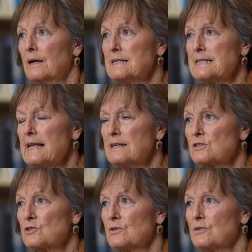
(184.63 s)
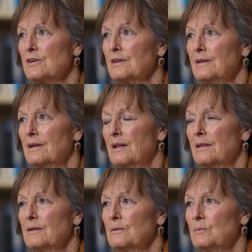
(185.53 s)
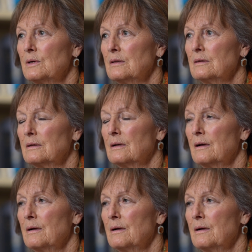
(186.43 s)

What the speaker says: and tell a story that will